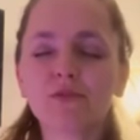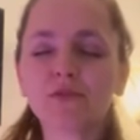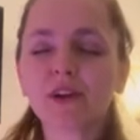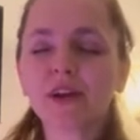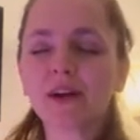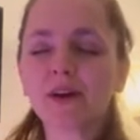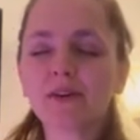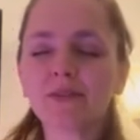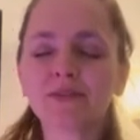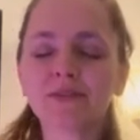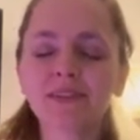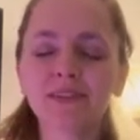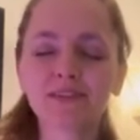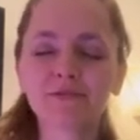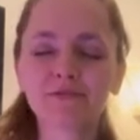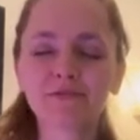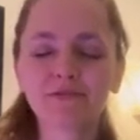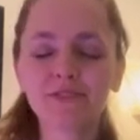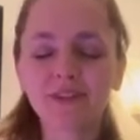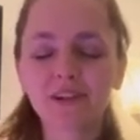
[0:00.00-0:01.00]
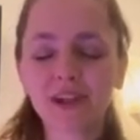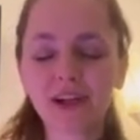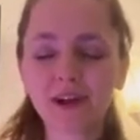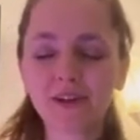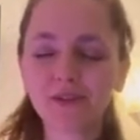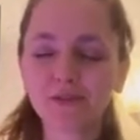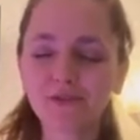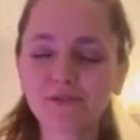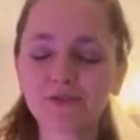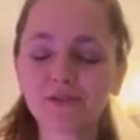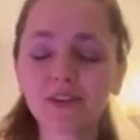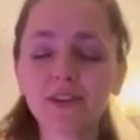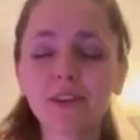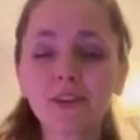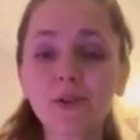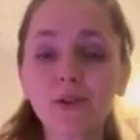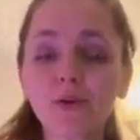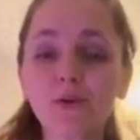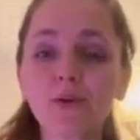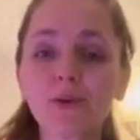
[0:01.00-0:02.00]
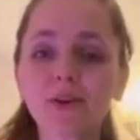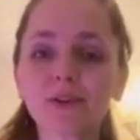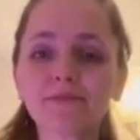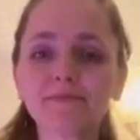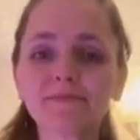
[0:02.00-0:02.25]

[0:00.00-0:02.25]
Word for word: around and feel how you feel or